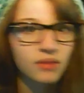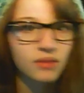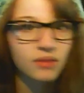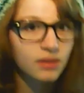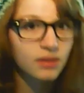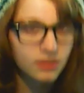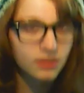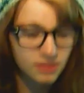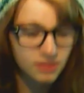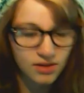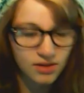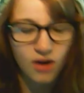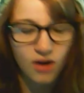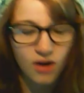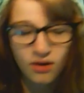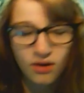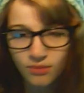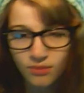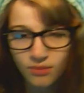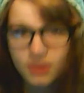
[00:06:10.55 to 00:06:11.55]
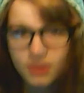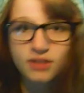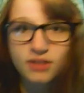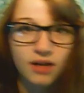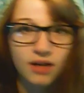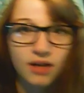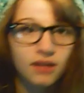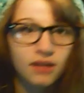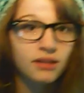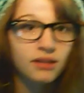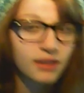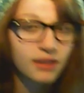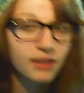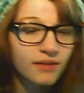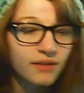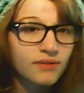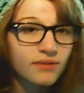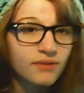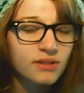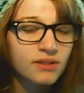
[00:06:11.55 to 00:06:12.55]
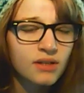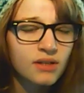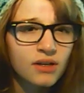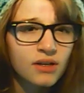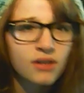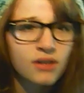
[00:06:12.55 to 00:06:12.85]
the star on which God lives.